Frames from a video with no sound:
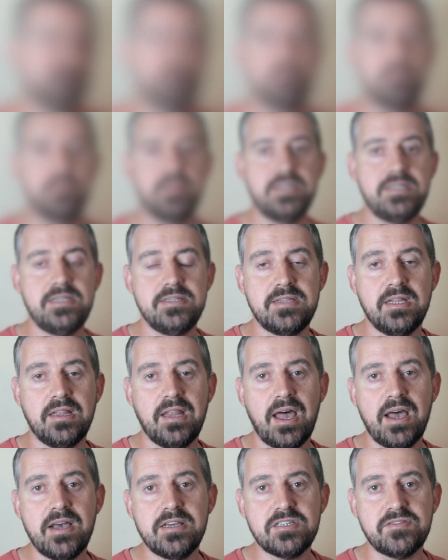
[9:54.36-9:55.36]
This is the
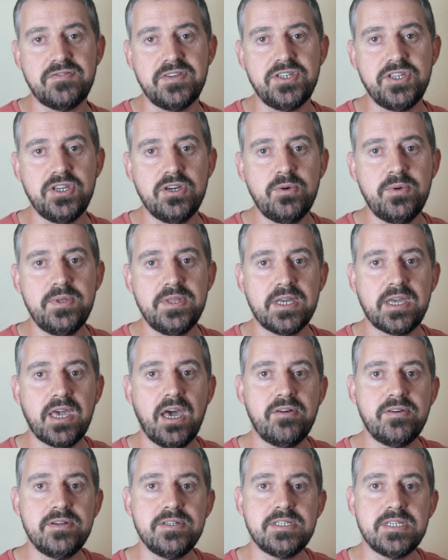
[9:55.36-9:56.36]
last video in the
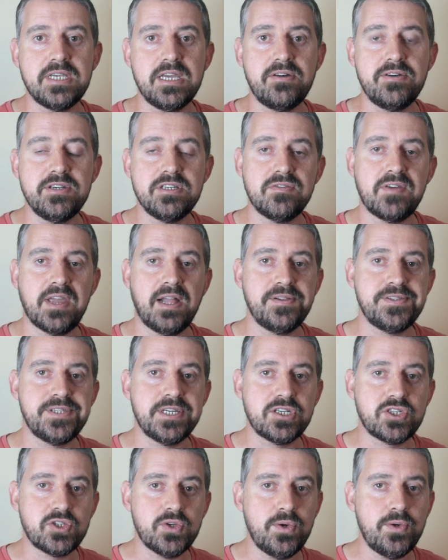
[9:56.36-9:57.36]
current series of Celtic
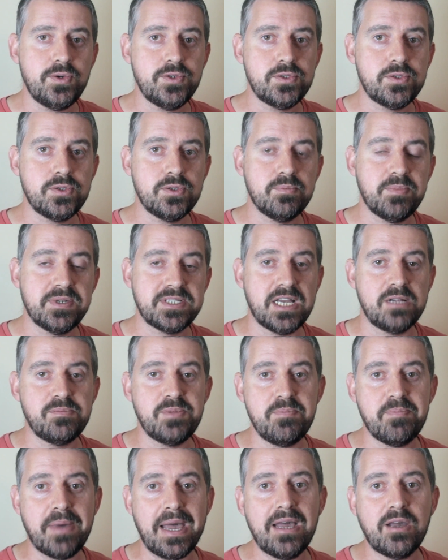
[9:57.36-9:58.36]
Source, but I'll be
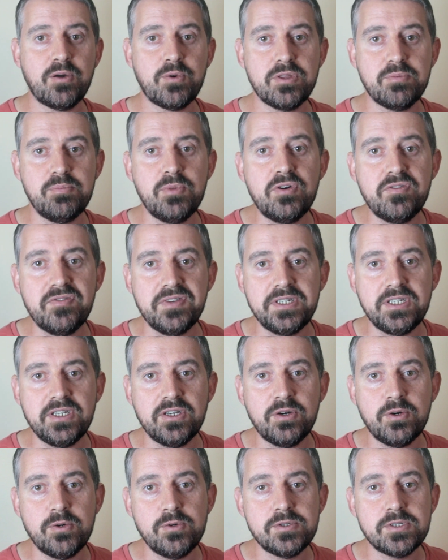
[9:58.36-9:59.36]
back with more
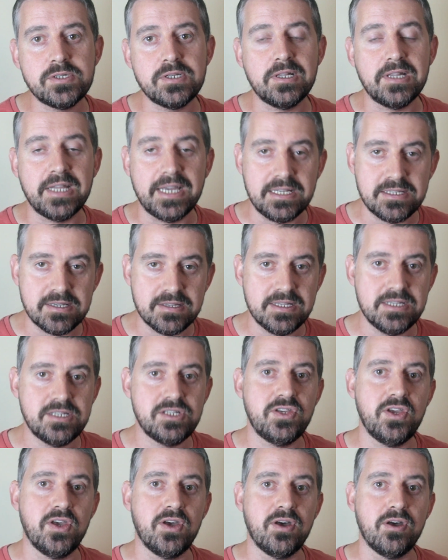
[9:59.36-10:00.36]
videos later this
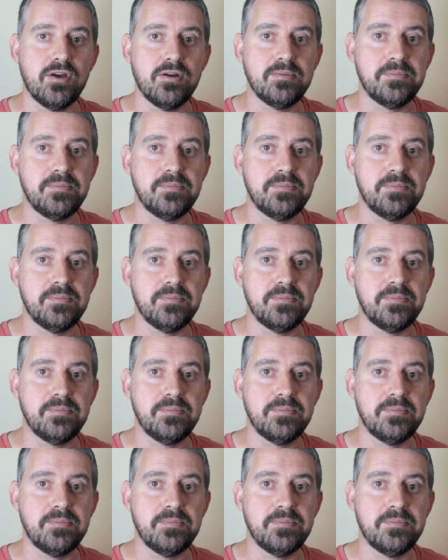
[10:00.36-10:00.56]
year.